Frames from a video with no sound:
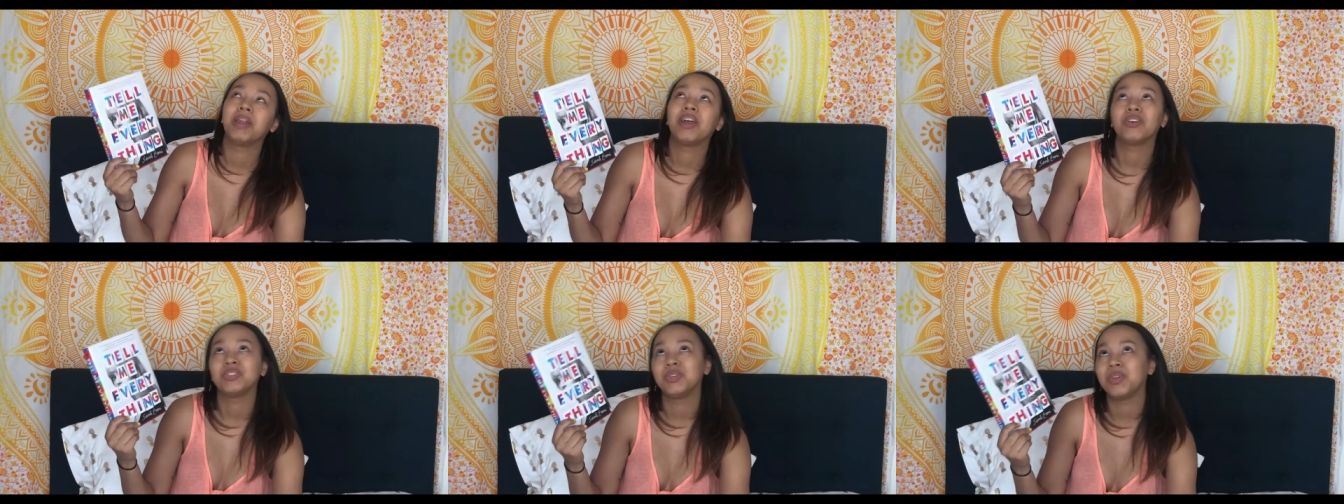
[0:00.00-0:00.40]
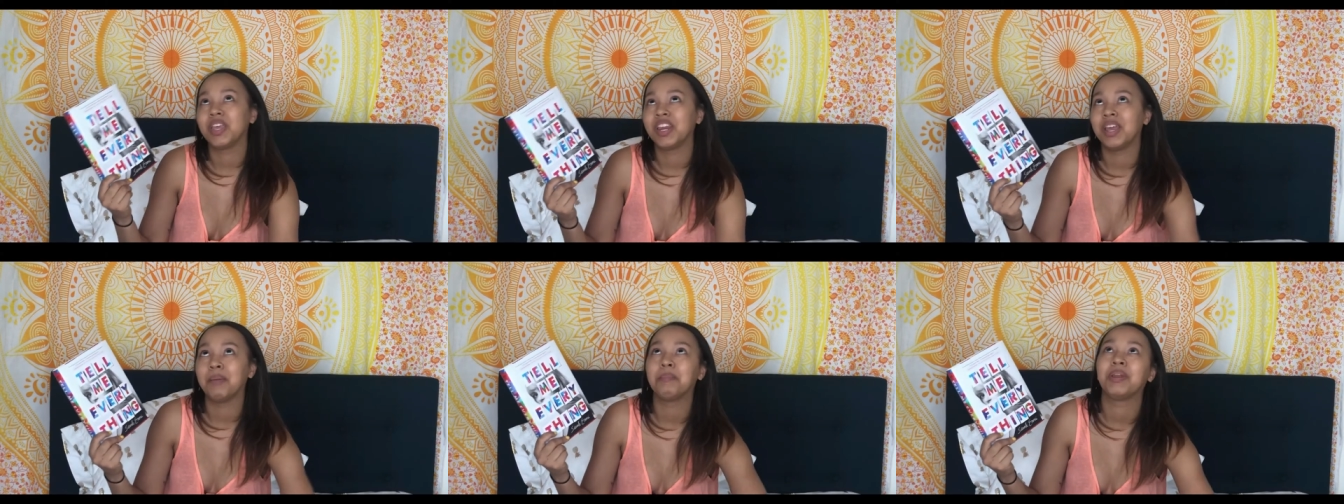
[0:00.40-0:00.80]
but I also
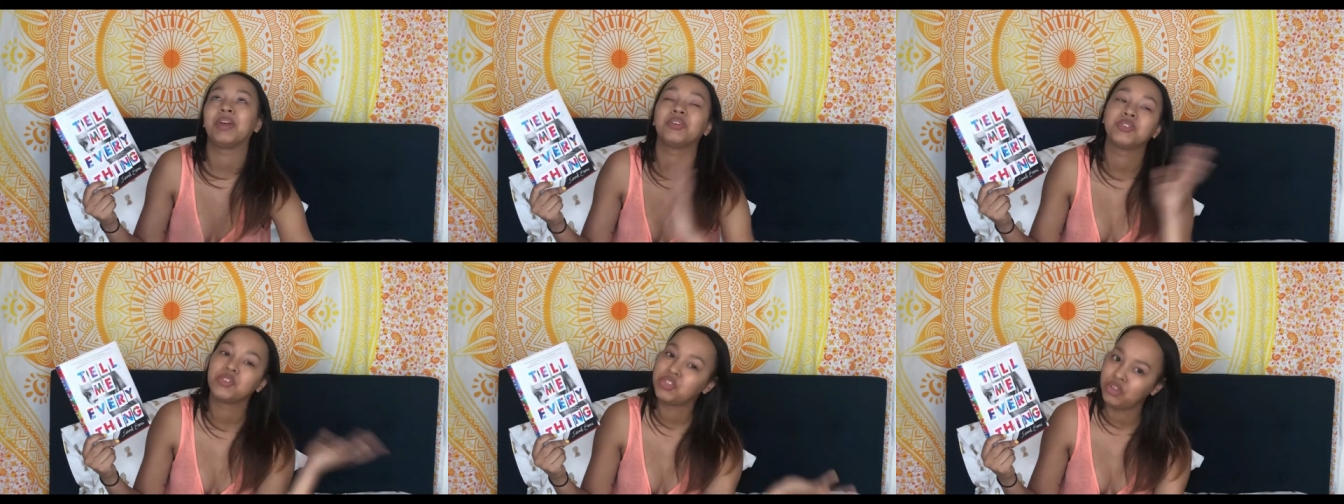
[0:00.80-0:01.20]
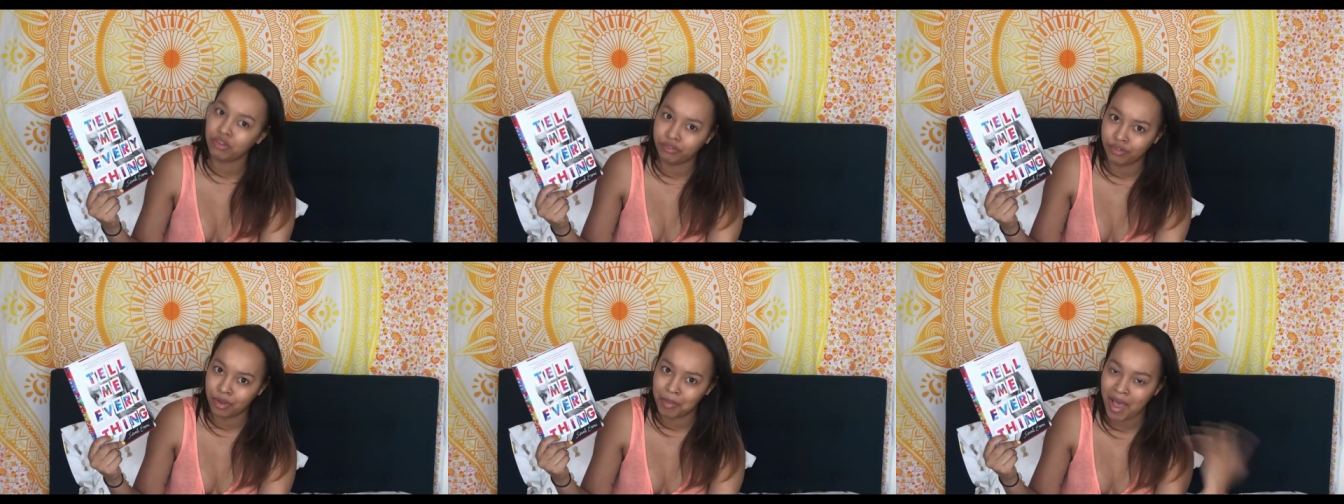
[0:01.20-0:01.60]
get it but I also
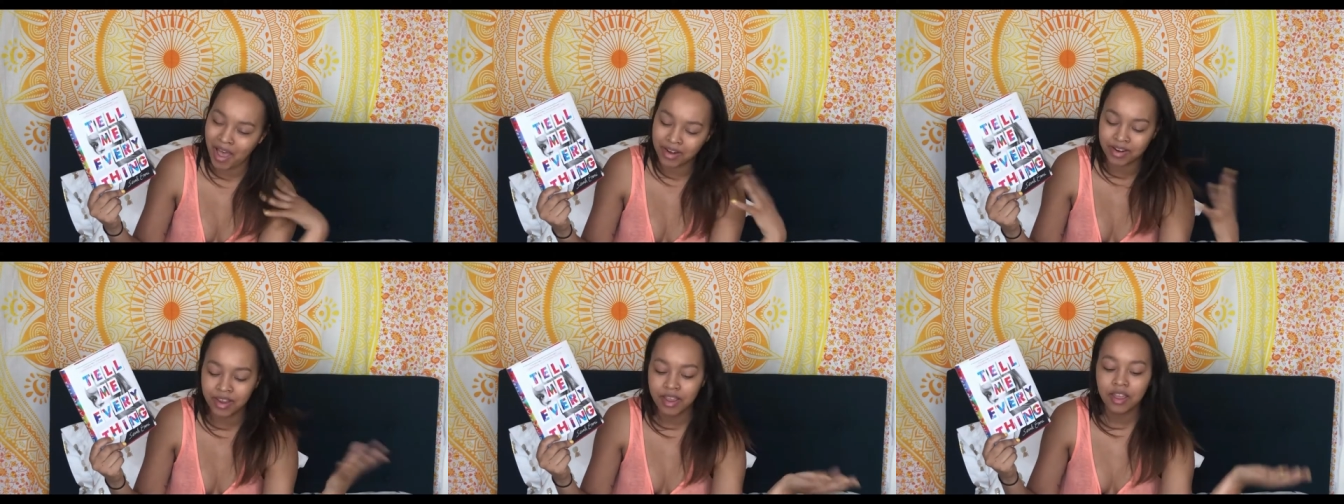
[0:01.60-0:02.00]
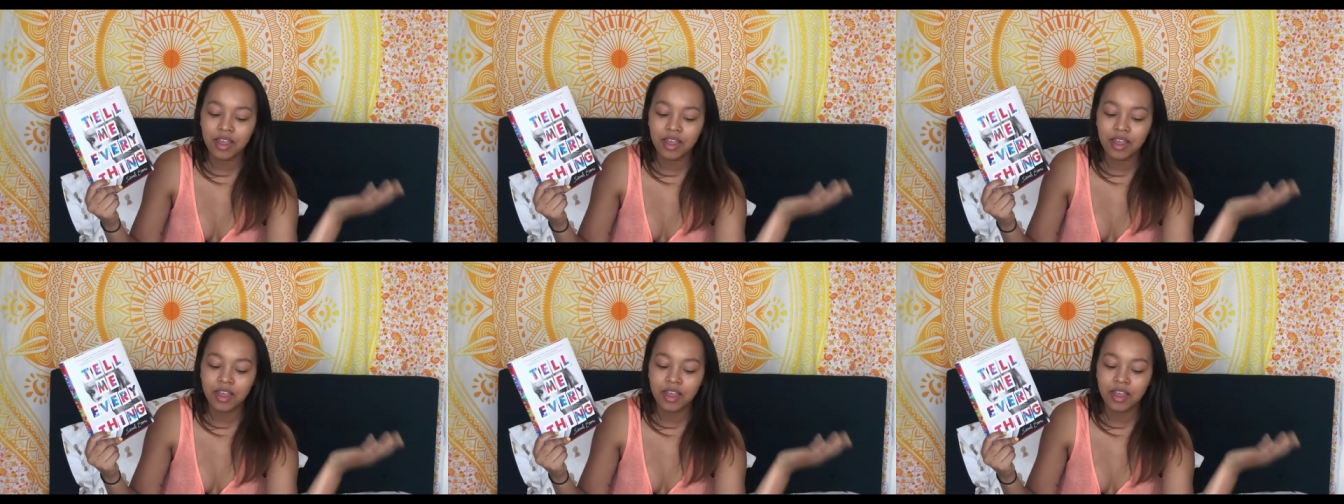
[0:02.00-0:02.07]
still feel bad